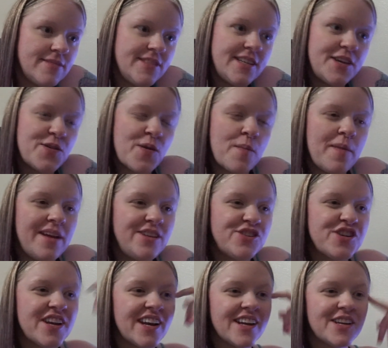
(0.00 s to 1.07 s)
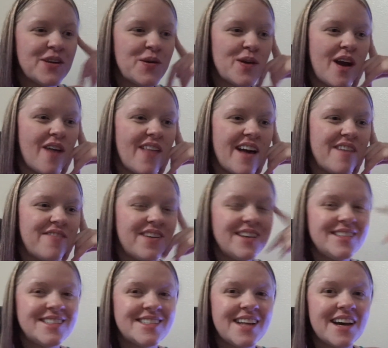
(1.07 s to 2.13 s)
said you were binging and doing all that
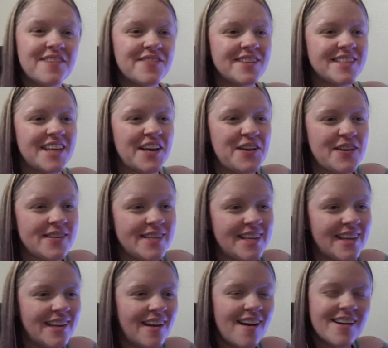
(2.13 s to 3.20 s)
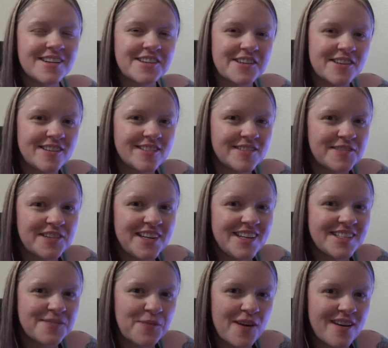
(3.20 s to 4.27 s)
fun stuff until you see the doctor. What
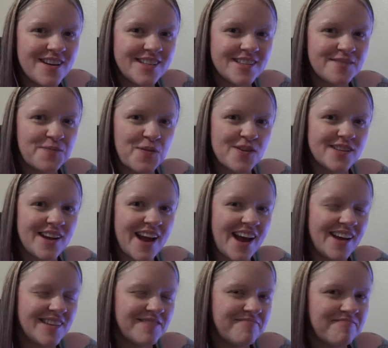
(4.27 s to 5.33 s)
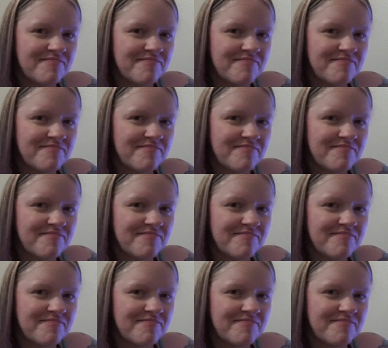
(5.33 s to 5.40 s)
is where is where's that?